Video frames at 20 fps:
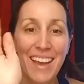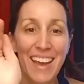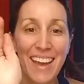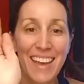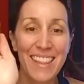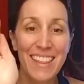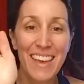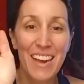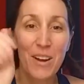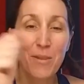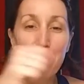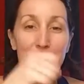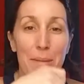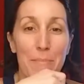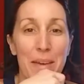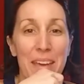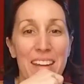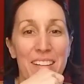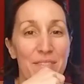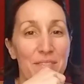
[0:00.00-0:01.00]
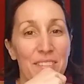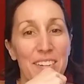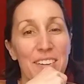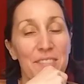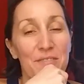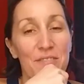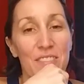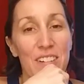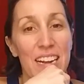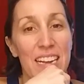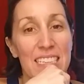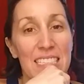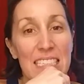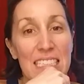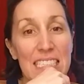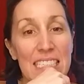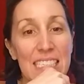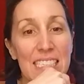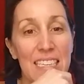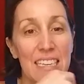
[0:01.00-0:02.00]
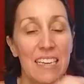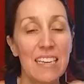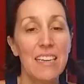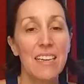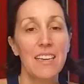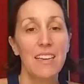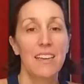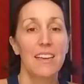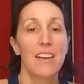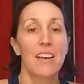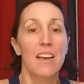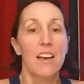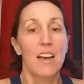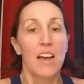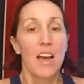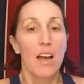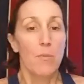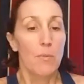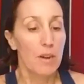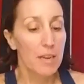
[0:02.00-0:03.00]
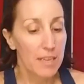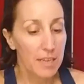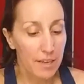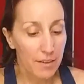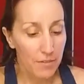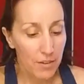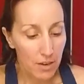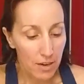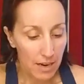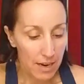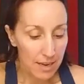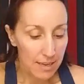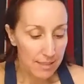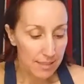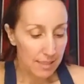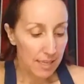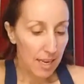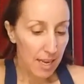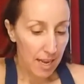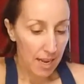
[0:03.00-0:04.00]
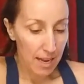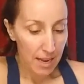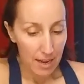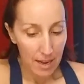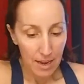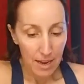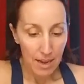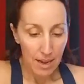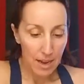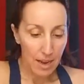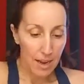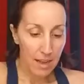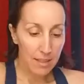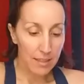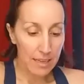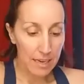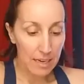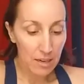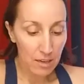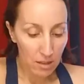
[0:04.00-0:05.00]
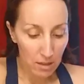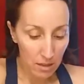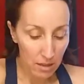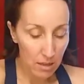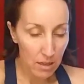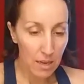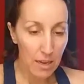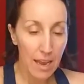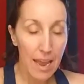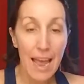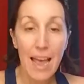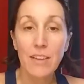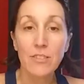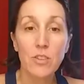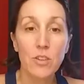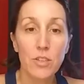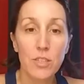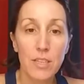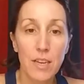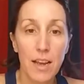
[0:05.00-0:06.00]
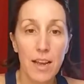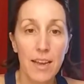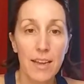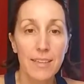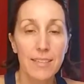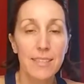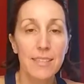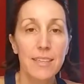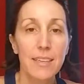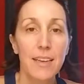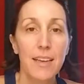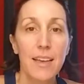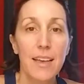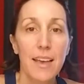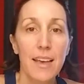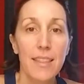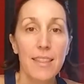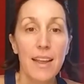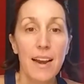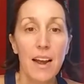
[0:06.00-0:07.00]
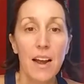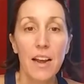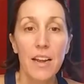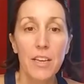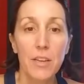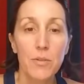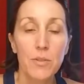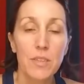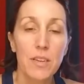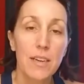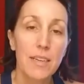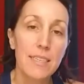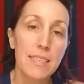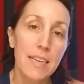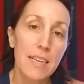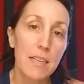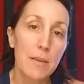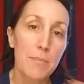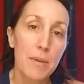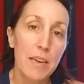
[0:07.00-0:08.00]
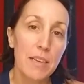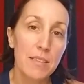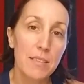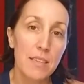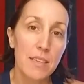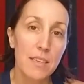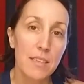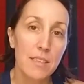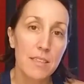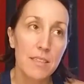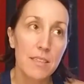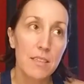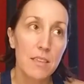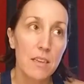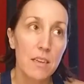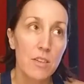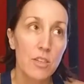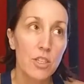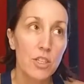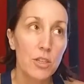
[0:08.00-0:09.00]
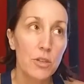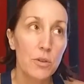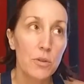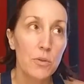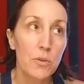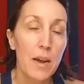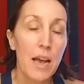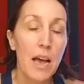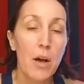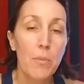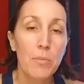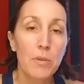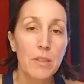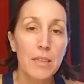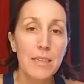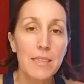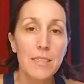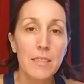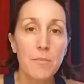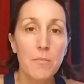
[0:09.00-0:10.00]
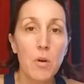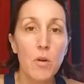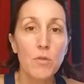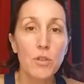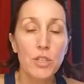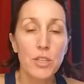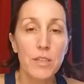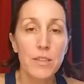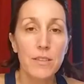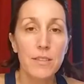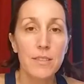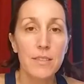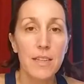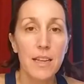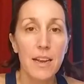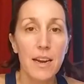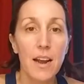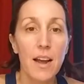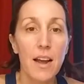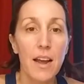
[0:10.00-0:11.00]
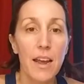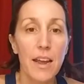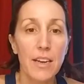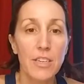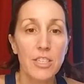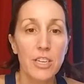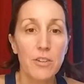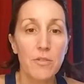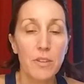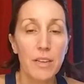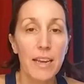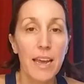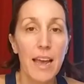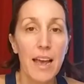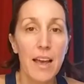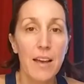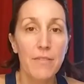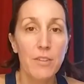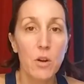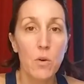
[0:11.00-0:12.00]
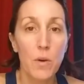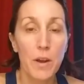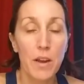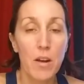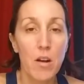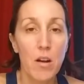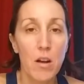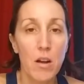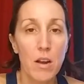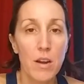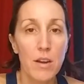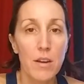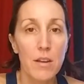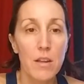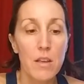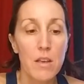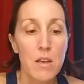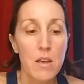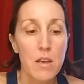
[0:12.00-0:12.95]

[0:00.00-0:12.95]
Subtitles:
Hey there, my pain freedom friends. I wanted to give you guys a little exercise that I use on a daily basis to help release emotions that I generally have going on